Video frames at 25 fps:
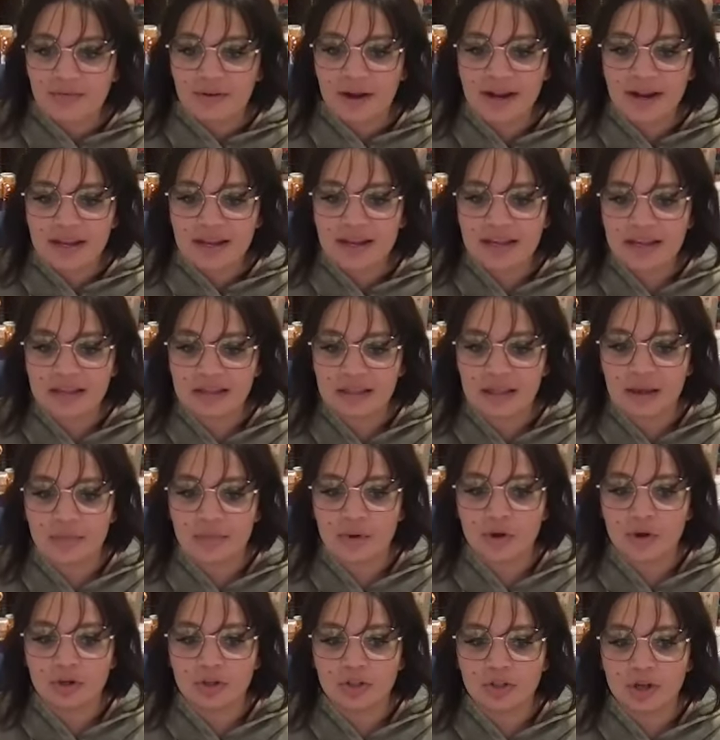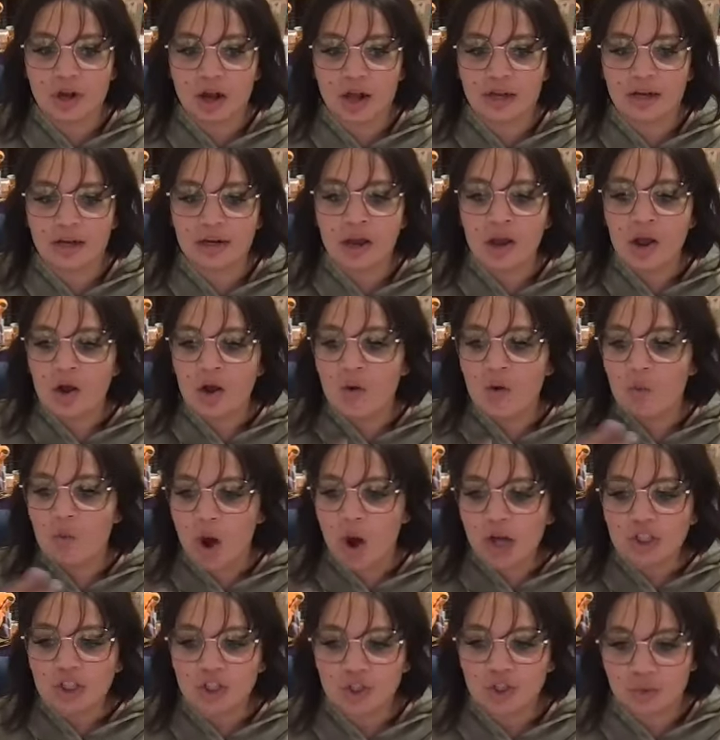If I can get them hooked on
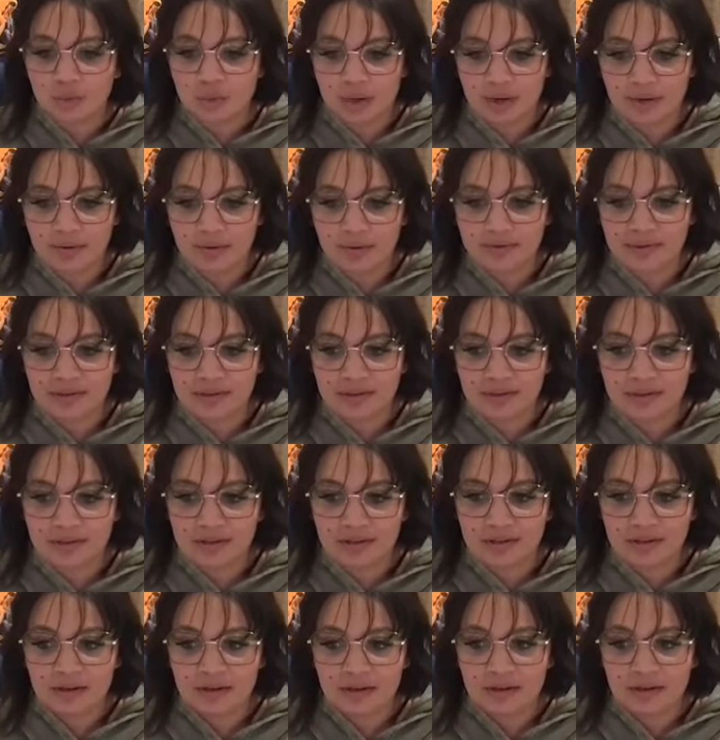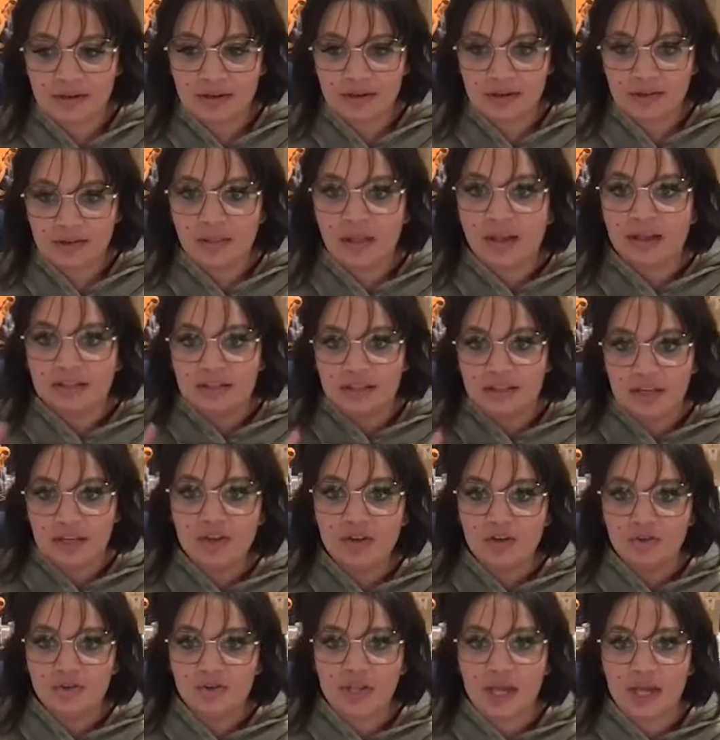washer whiffs, that's
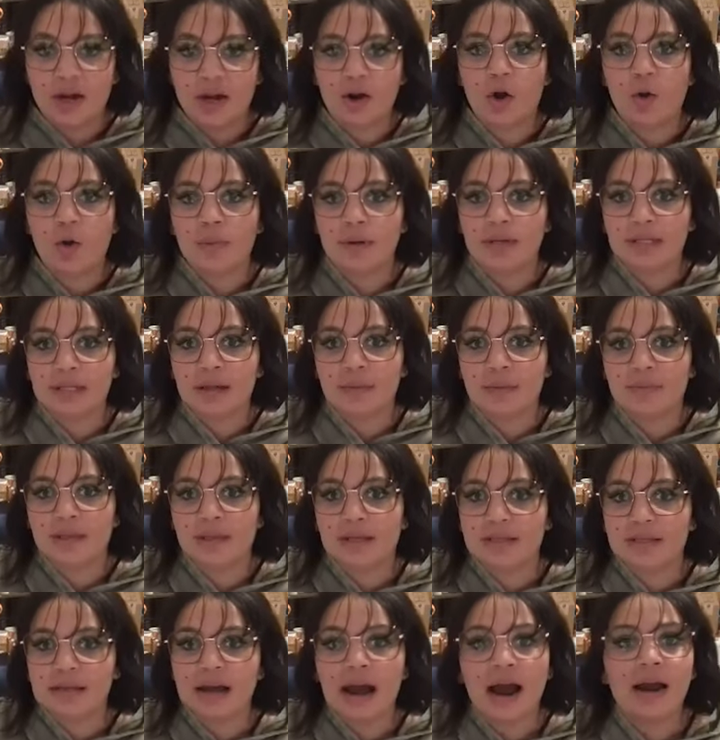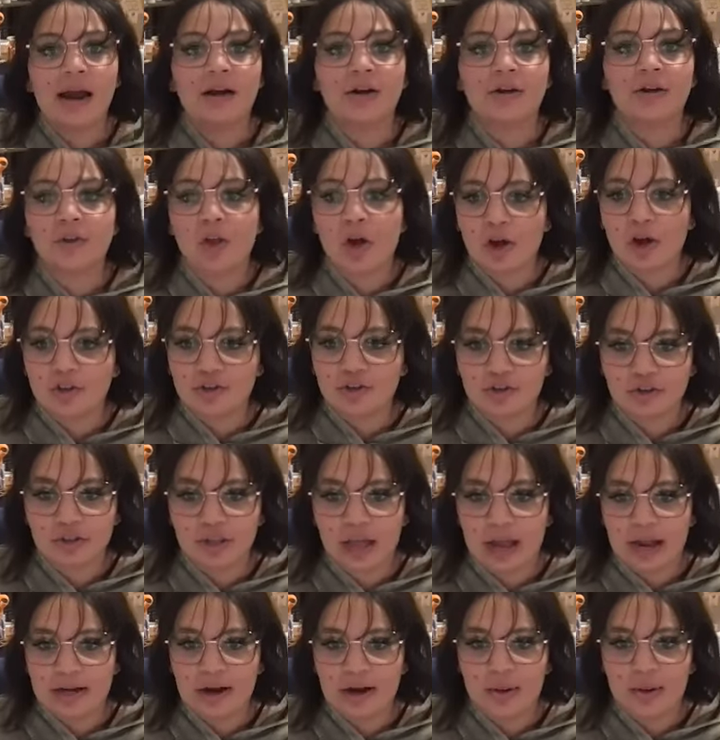huge. That opens up the entire
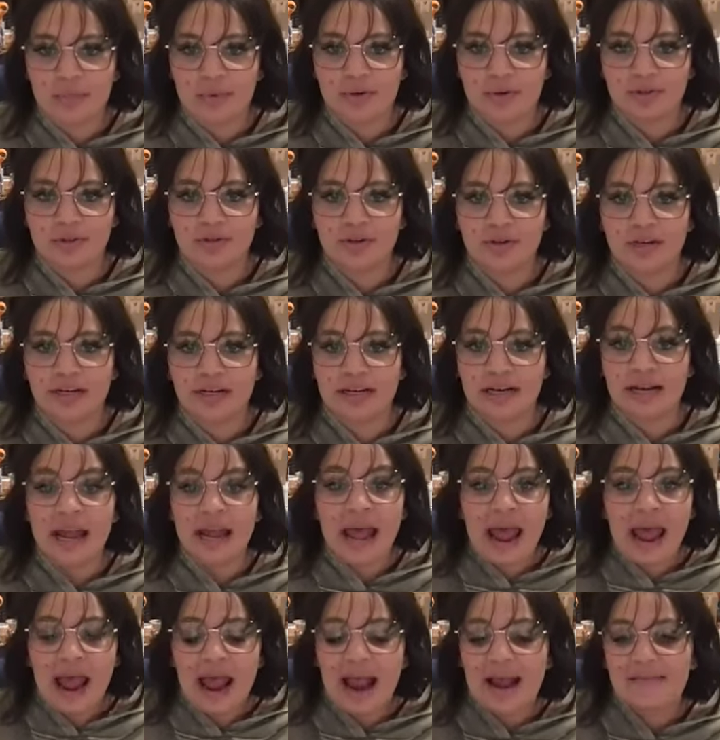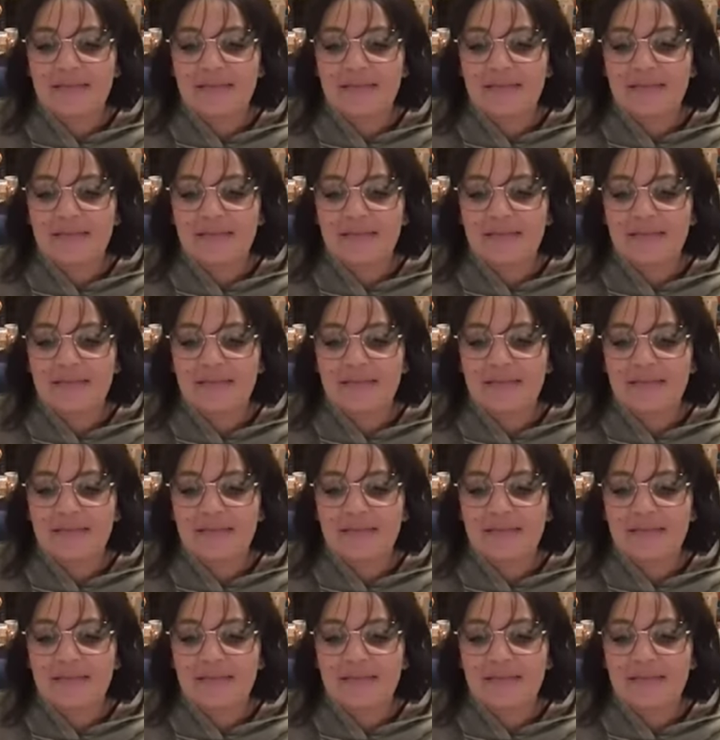laundry line opportunity.